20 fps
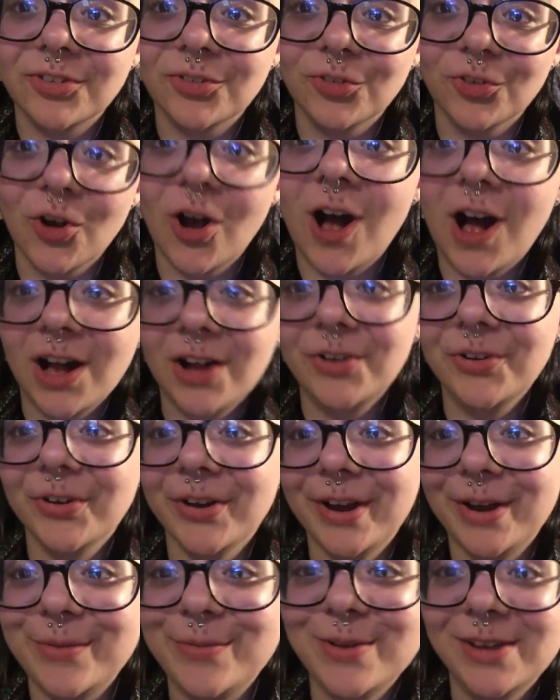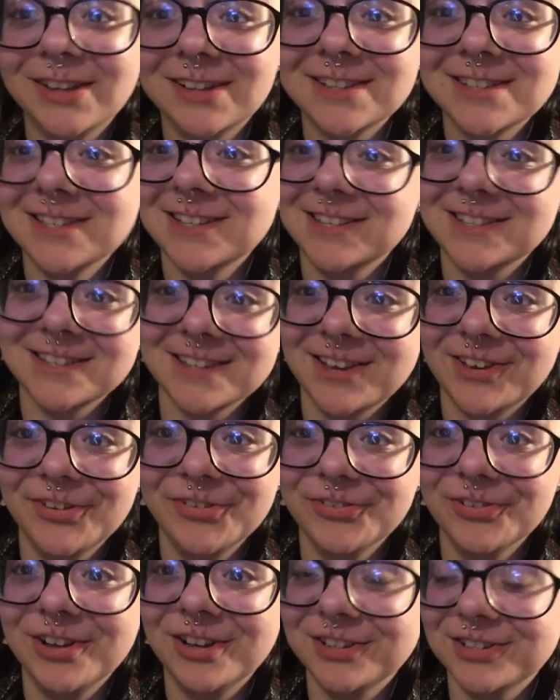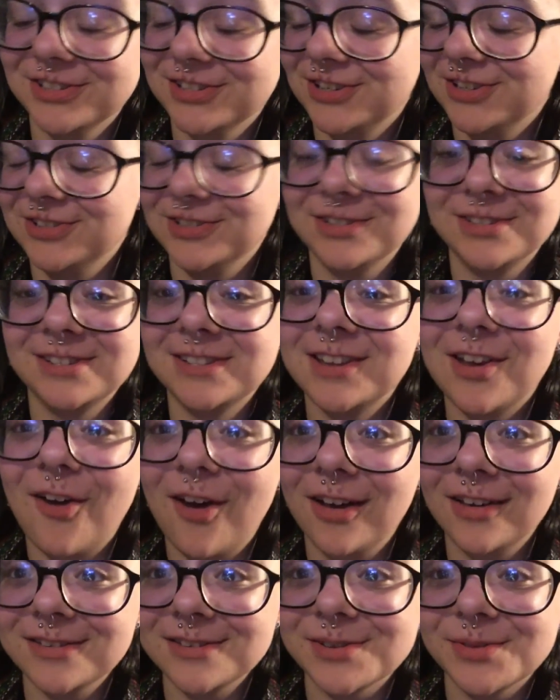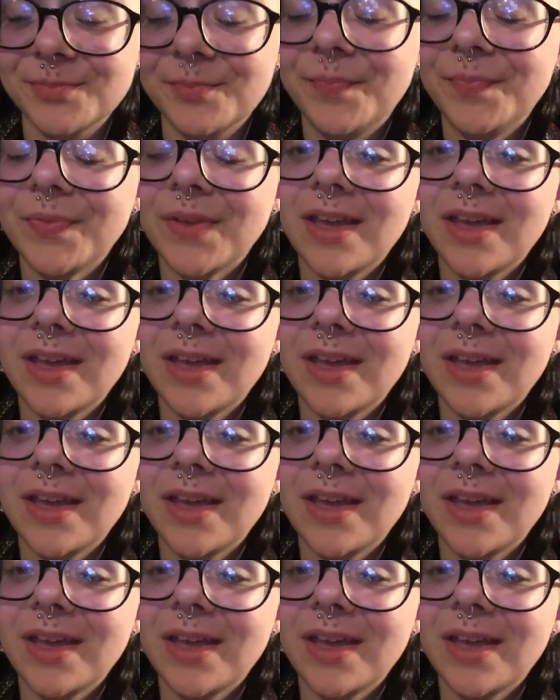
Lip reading: rock remixes of Legends of Zelda. It's awesome.